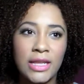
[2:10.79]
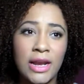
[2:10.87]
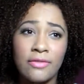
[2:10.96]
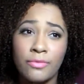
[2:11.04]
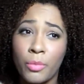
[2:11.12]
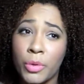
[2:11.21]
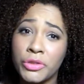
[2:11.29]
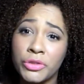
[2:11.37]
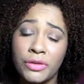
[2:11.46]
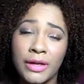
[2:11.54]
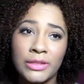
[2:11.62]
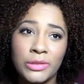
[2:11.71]
And I've
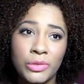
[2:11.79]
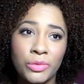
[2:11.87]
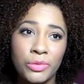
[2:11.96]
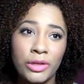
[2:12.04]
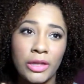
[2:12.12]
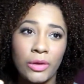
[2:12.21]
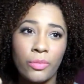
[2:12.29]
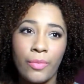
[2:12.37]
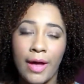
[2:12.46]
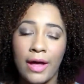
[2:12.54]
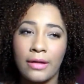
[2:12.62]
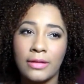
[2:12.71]
moisturized really
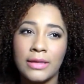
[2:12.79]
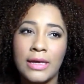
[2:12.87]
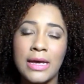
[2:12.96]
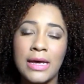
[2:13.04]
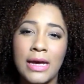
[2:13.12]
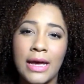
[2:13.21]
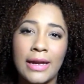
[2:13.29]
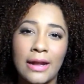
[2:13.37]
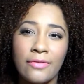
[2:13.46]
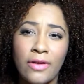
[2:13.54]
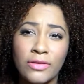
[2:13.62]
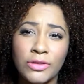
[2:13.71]
well, and
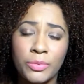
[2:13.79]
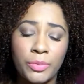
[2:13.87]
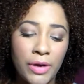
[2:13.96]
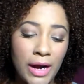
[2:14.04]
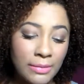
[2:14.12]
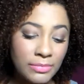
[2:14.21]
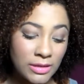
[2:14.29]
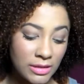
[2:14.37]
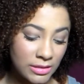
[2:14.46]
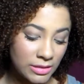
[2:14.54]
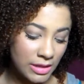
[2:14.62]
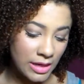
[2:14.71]
I've also primed
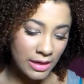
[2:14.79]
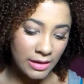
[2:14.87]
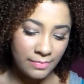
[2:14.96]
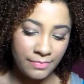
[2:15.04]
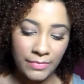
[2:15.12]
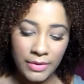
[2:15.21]
the skin.